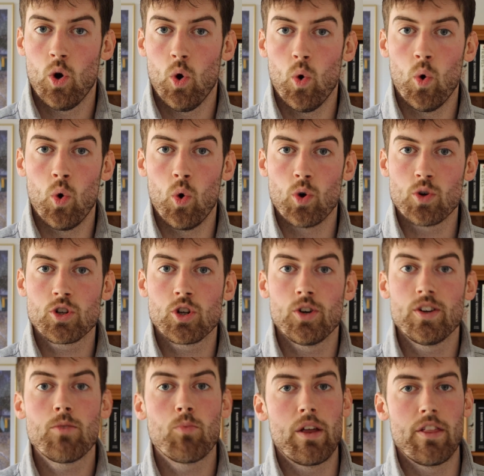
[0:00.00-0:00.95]
or
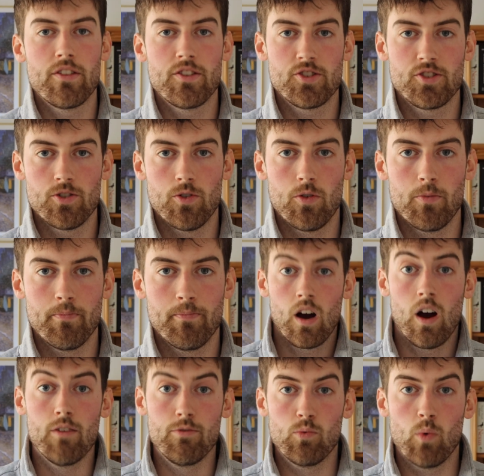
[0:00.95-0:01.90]
could it weather the storm?
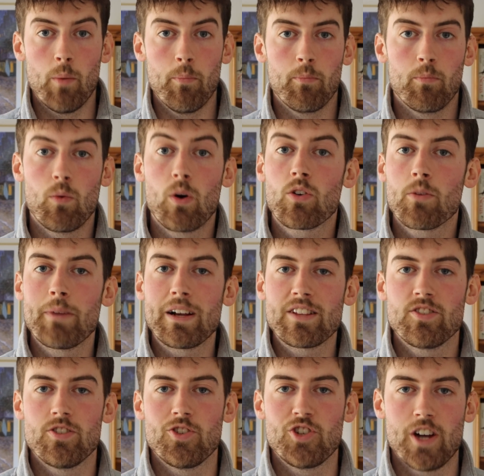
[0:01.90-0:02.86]
Hi everyone, welcome back
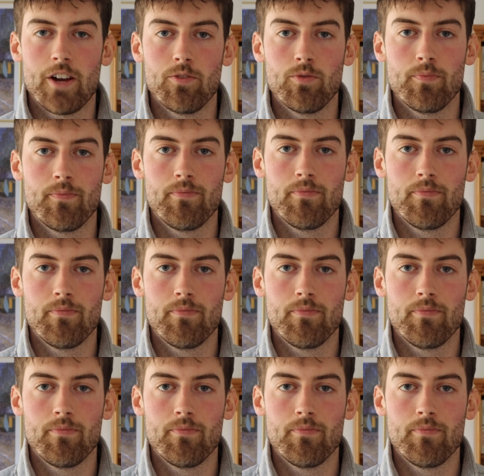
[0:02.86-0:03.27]
to the channel.